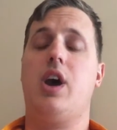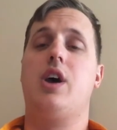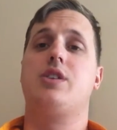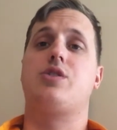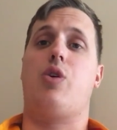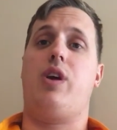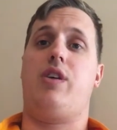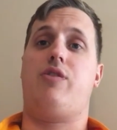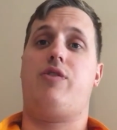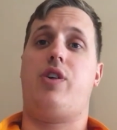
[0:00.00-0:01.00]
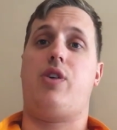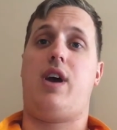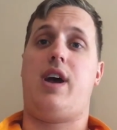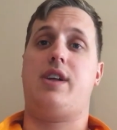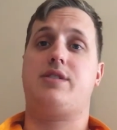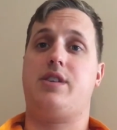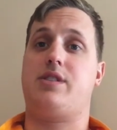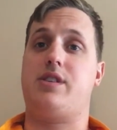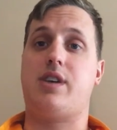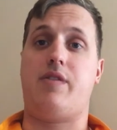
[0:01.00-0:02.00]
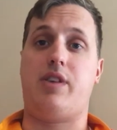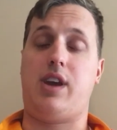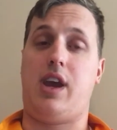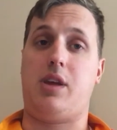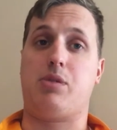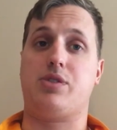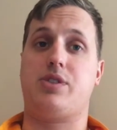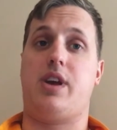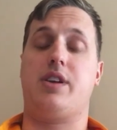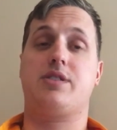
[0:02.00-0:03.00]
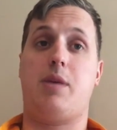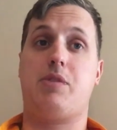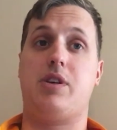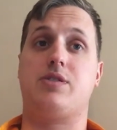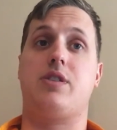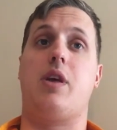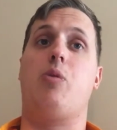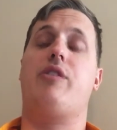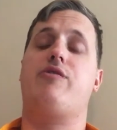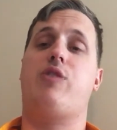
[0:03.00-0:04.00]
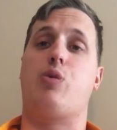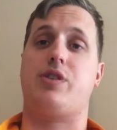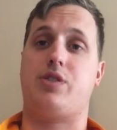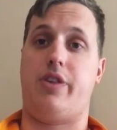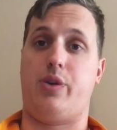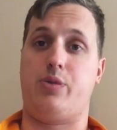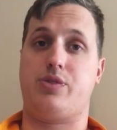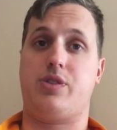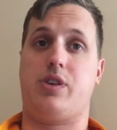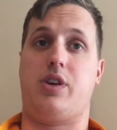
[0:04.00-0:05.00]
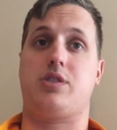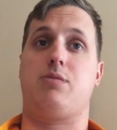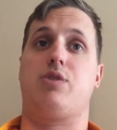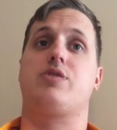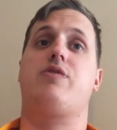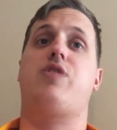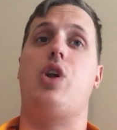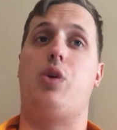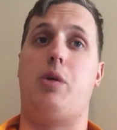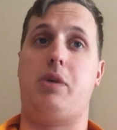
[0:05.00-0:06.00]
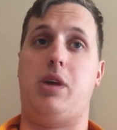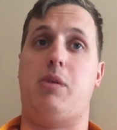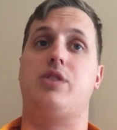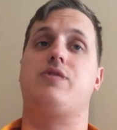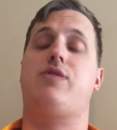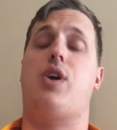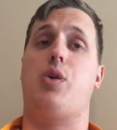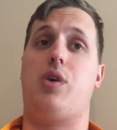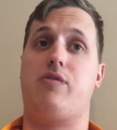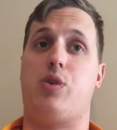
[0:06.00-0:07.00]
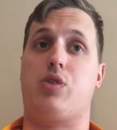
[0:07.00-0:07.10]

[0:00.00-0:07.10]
So if they're at 60, 70, 80% acceptance, they want to focus on those customers, follow-up emails, follow-up phone